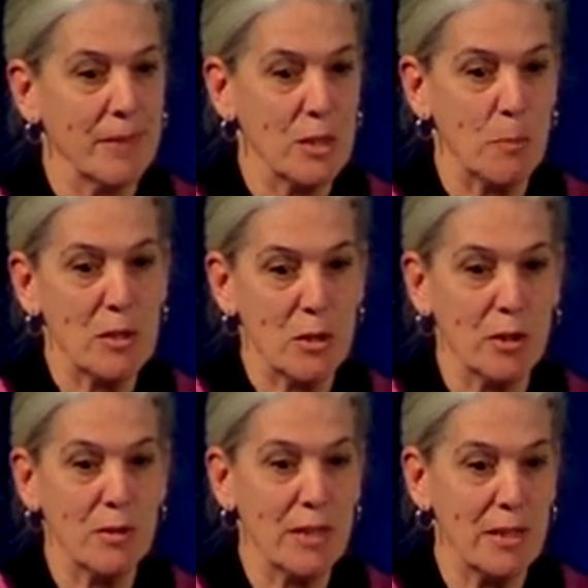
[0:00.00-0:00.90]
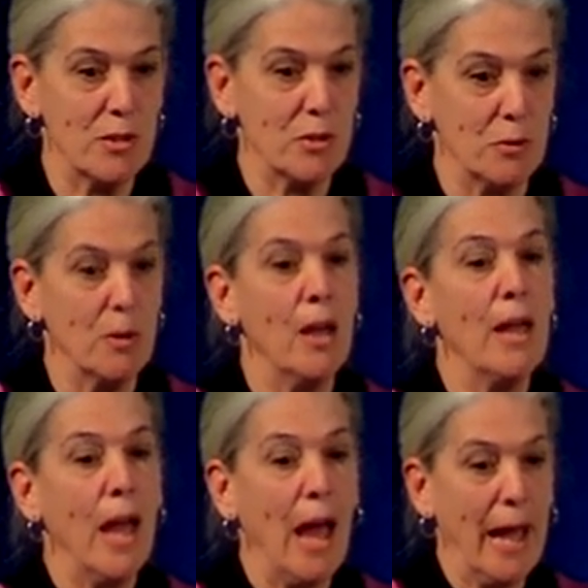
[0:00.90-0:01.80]
It's been turned into
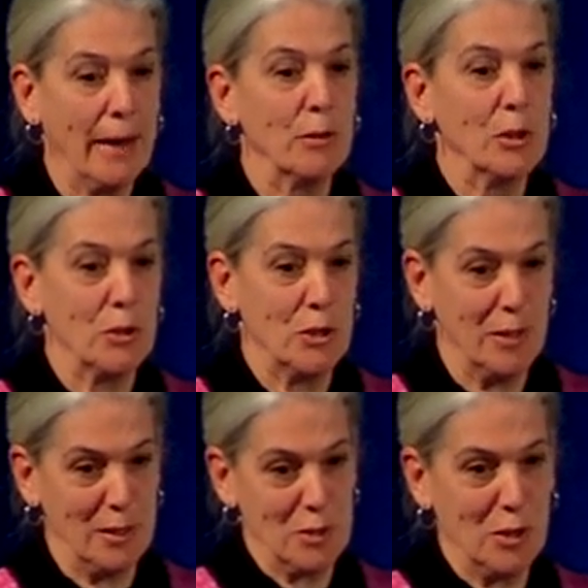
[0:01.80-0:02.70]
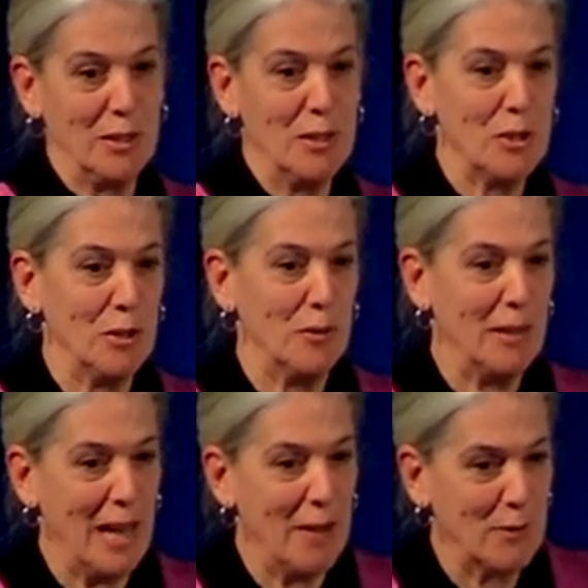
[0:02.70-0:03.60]
agriculture, as John has shown
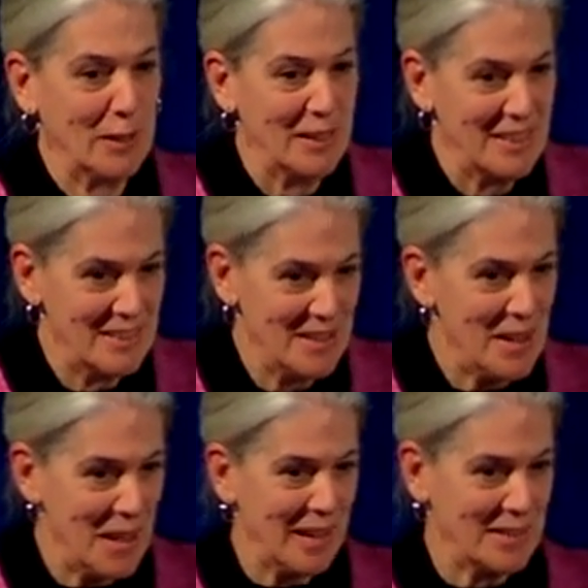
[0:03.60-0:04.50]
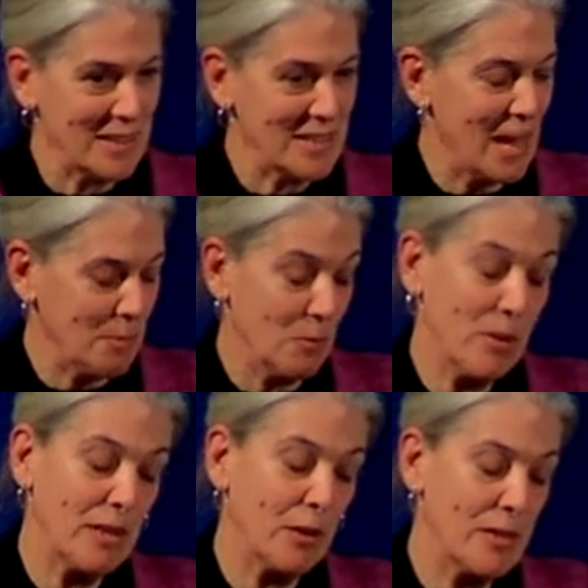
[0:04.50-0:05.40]
in Africa, as does happen
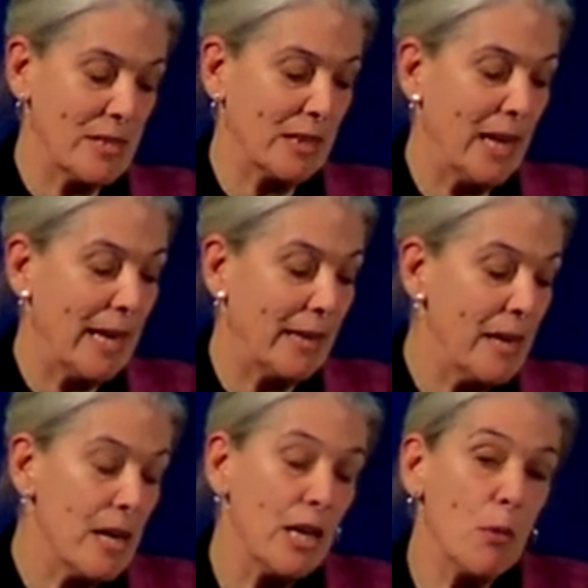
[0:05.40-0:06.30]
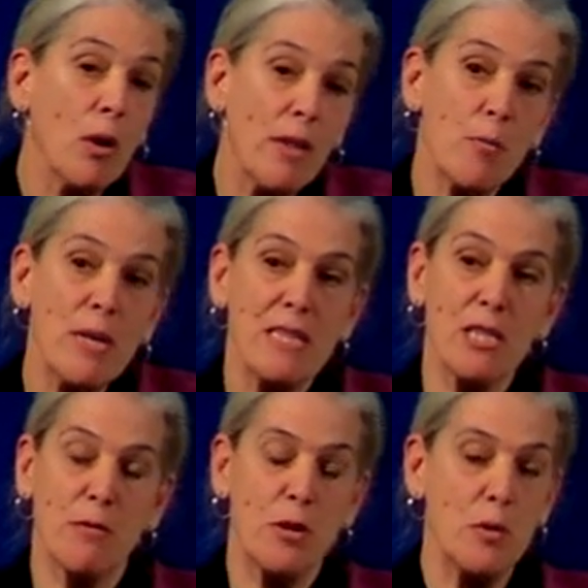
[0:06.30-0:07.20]
with increasing land. Now, one of the
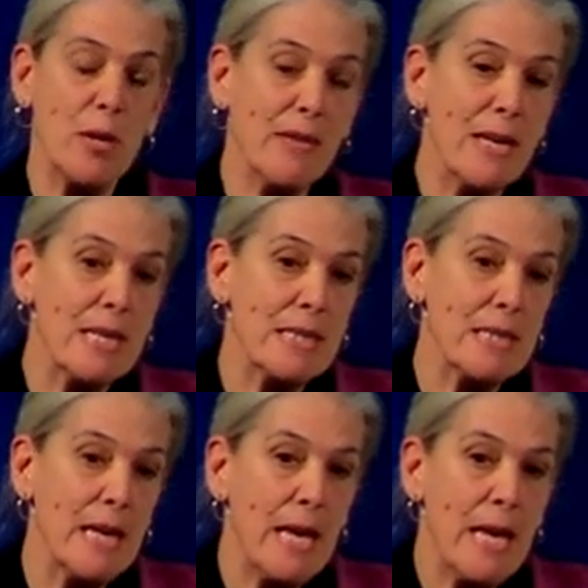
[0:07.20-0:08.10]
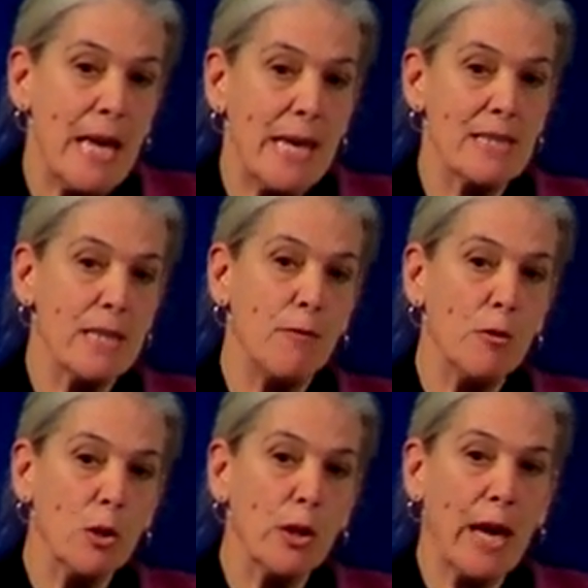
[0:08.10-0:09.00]
reasons for doing this is that if
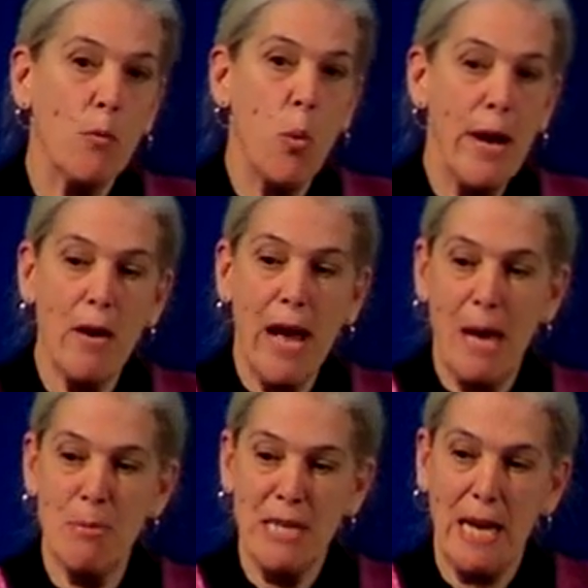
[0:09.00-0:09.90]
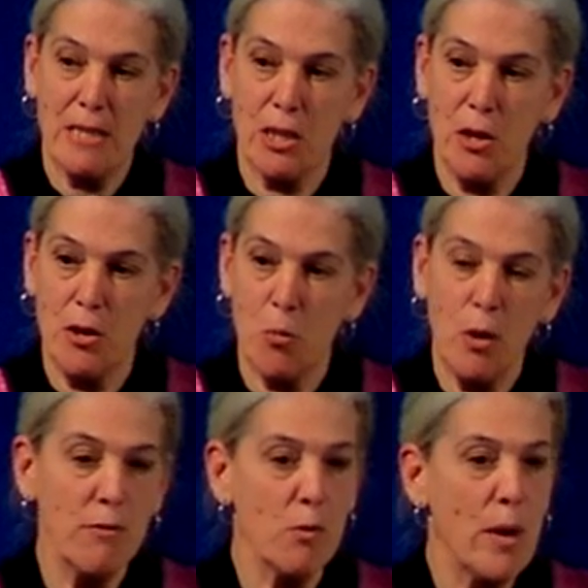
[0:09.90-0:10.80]
you look at where habitats occur,
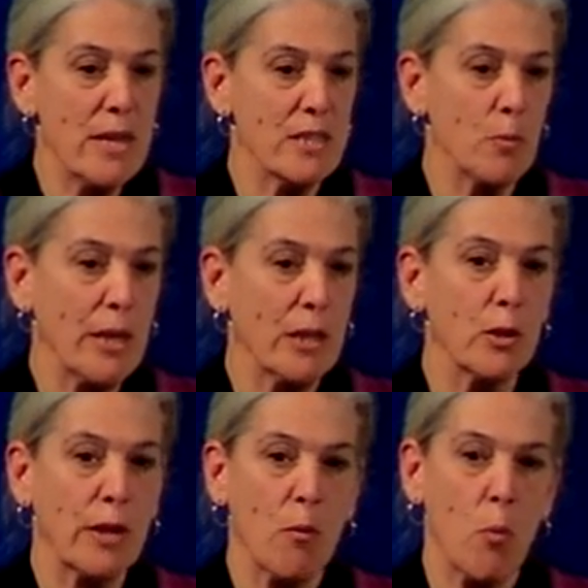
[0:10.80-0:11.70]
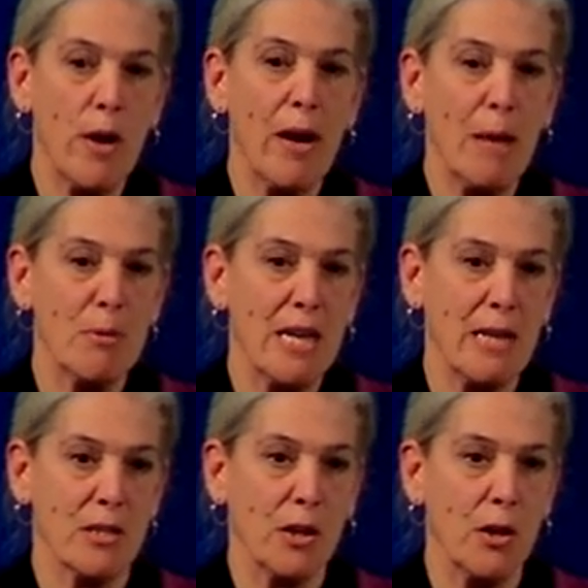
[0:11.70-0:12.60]
one of the ways that we can look at where
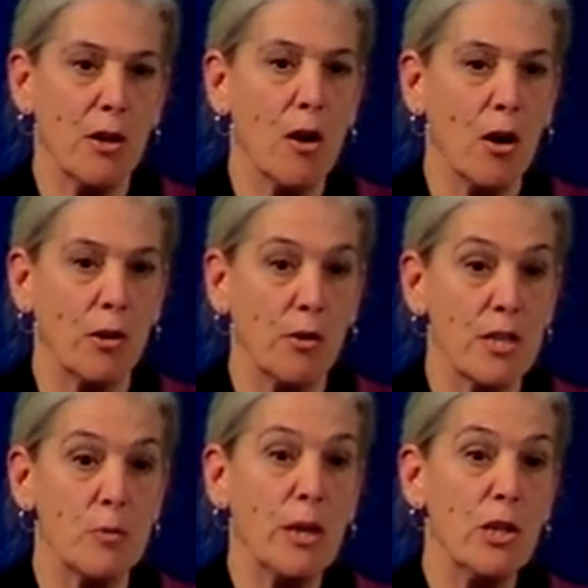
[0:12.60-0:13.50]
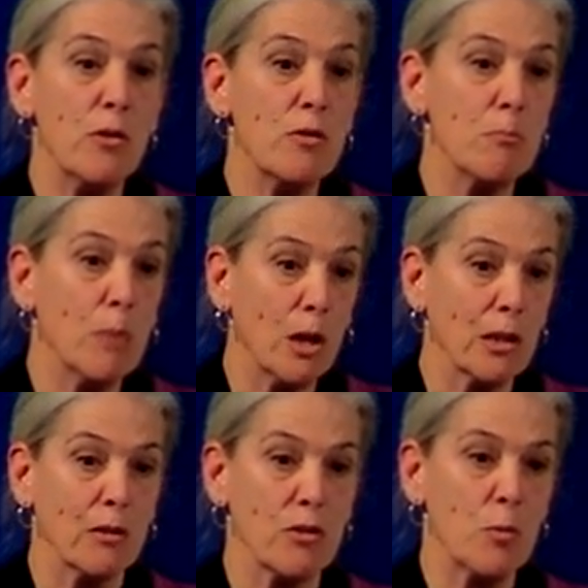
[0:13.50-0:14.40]
habitats occur on Earth is we can use
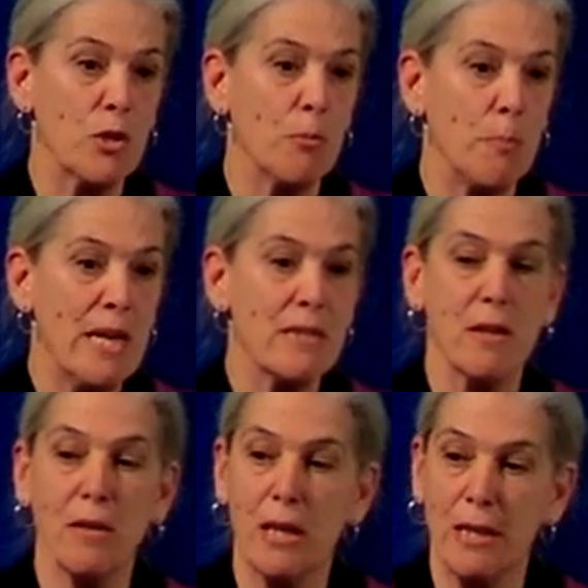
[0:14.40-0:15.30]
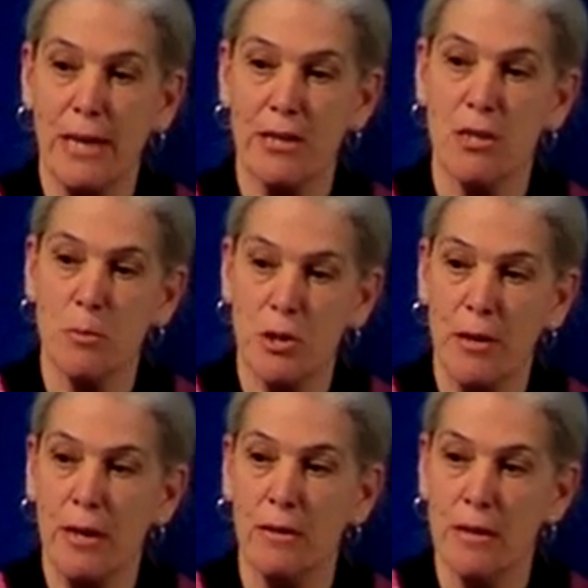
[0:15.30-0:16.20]
models which are based on collections which are
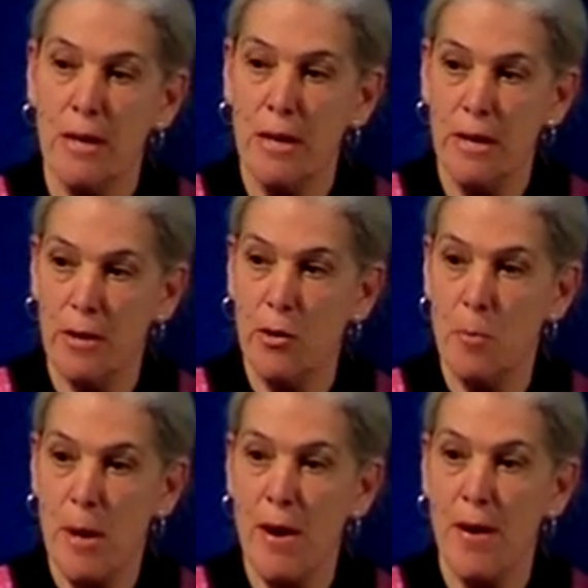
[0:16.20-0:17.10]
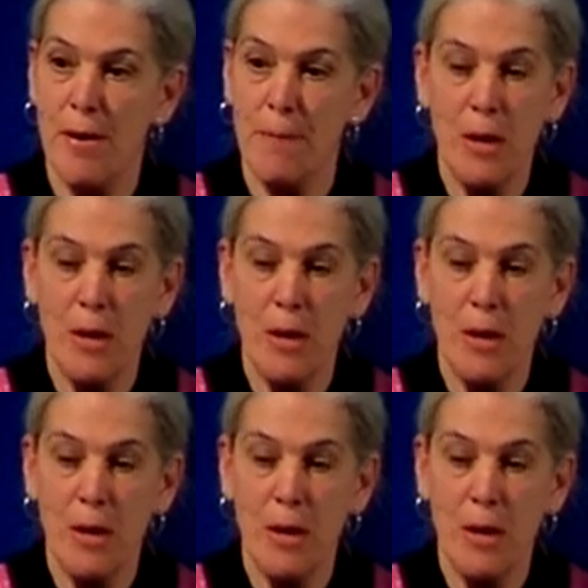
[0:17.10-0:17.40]
held in herbaria.